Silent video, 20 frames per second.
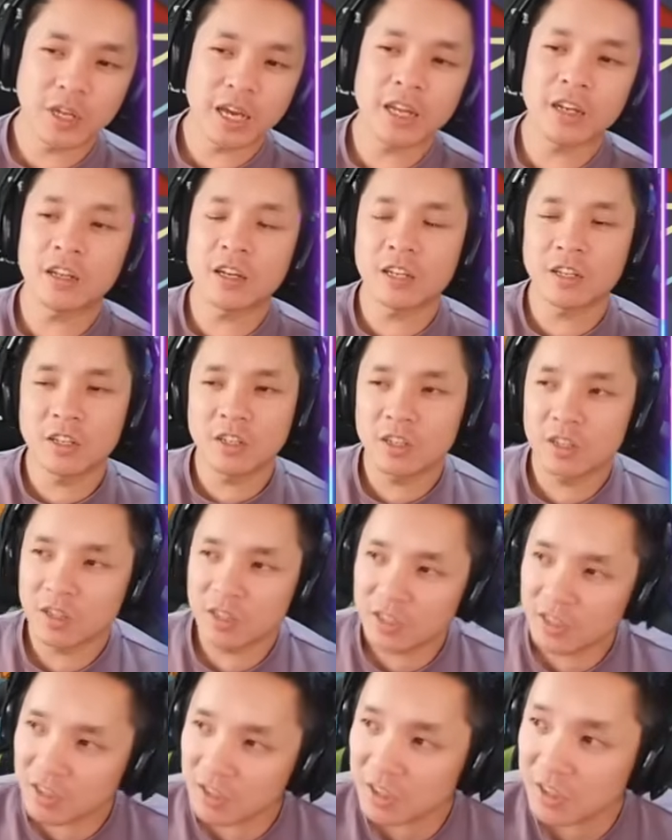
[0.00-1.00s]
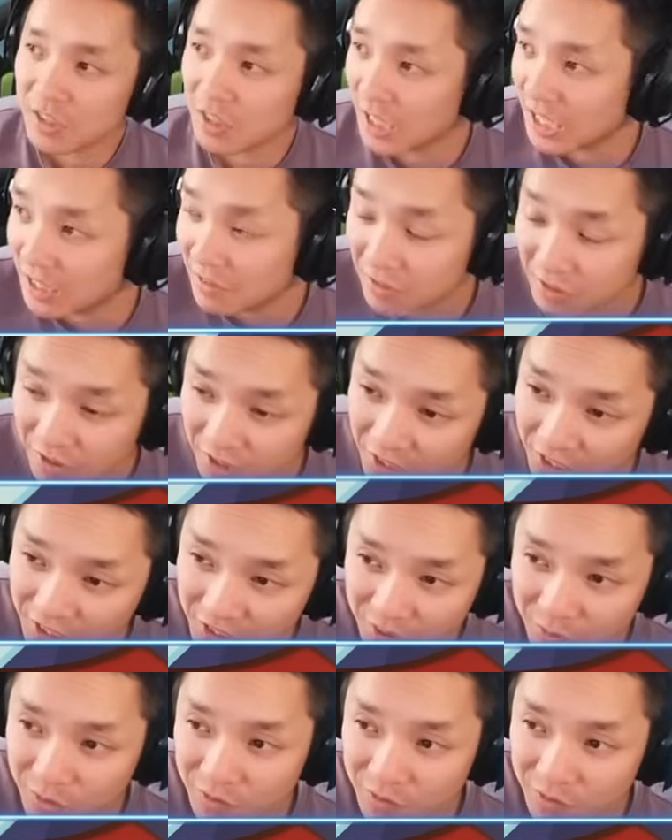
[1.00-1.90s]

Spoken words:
And this is a slight variation.